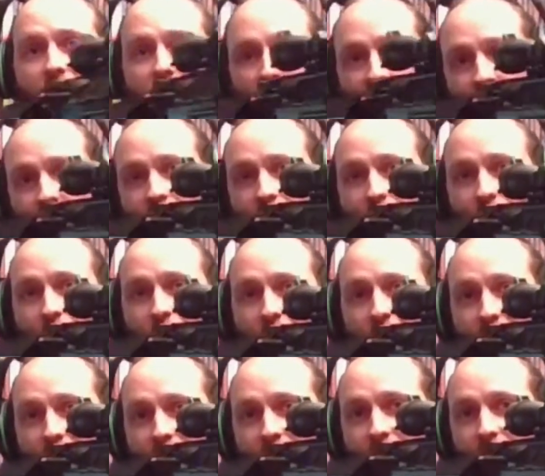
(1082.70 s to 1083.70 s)
go back
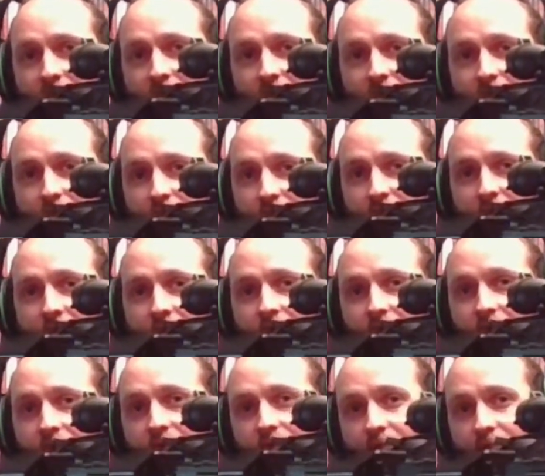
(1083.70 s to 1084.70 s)
into
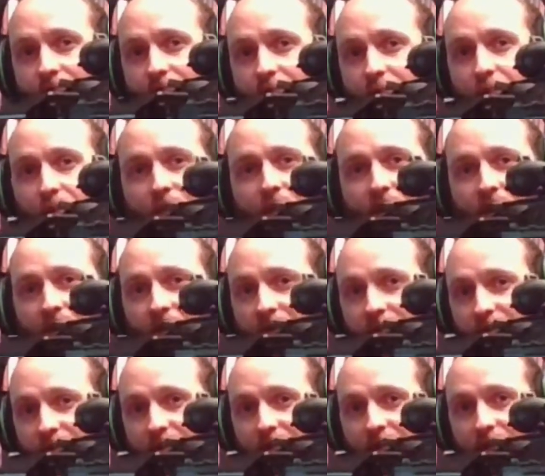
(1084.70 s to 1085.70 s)
standard, put it back into
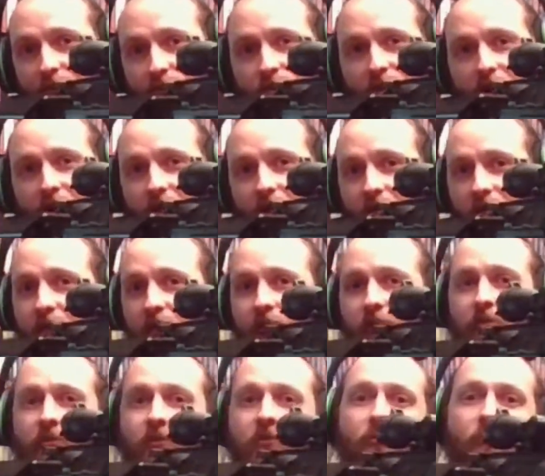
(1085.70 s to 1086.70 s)
single shot,
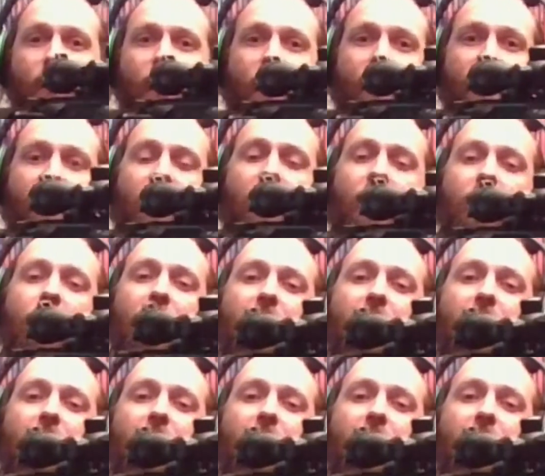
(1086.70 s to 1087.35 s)
and do my sniping.